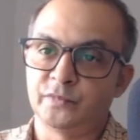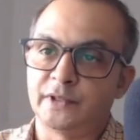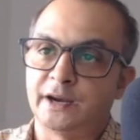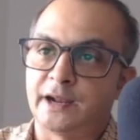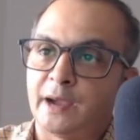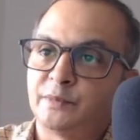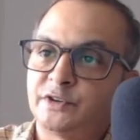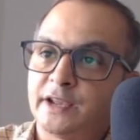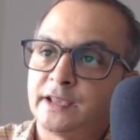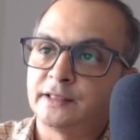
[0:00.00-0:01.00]
that I'm
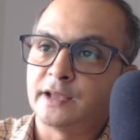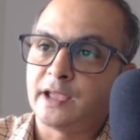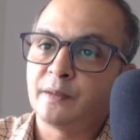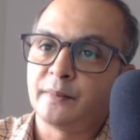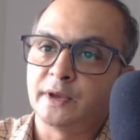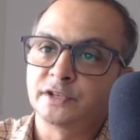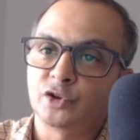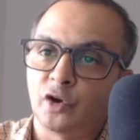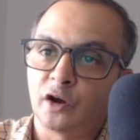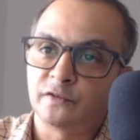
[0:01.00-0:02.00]
taking the image
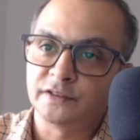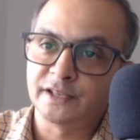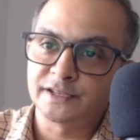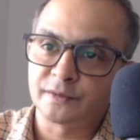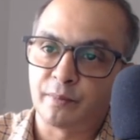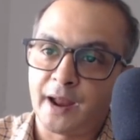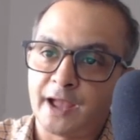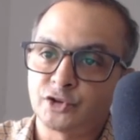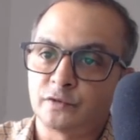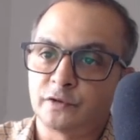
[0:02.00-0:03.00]
of this
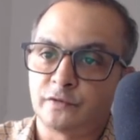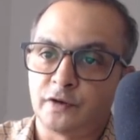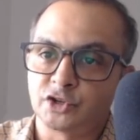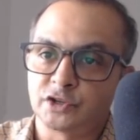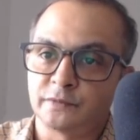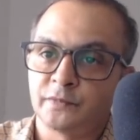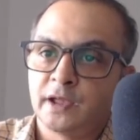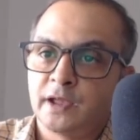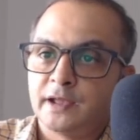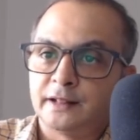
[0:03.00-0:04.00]
branch of the function,
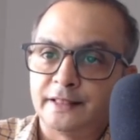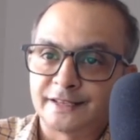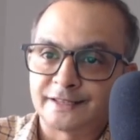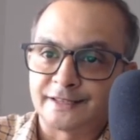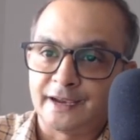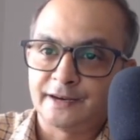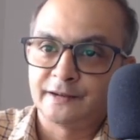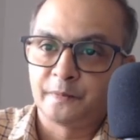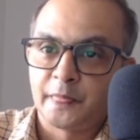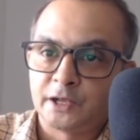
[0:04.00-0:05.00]
this side.